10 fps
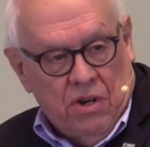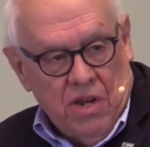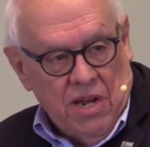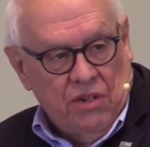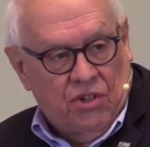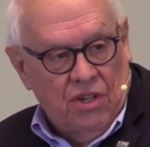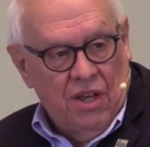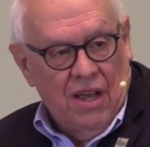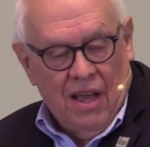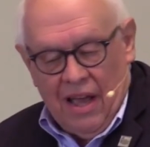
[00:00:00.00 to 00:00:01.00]
deeds,
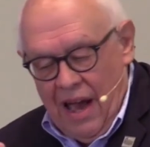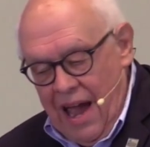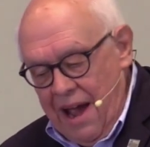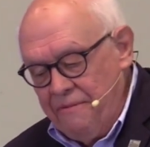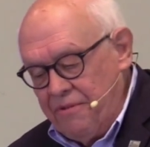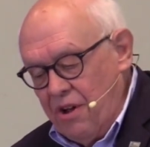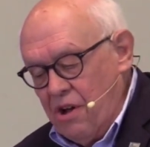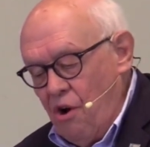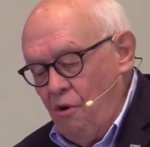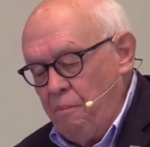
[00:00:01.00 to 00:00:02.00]
have to
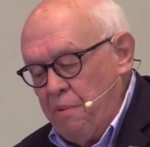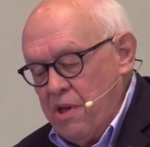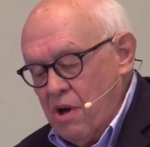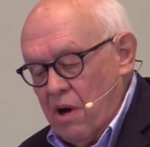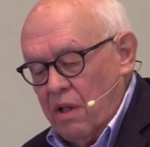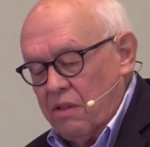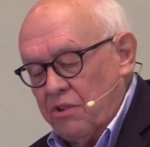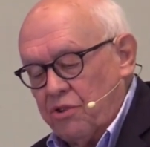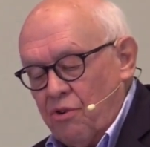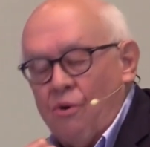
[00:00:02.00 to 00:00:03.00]
go beyond
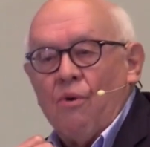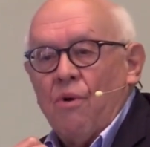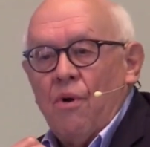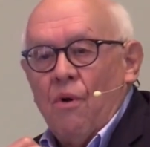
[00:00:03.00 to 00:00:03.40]
this door.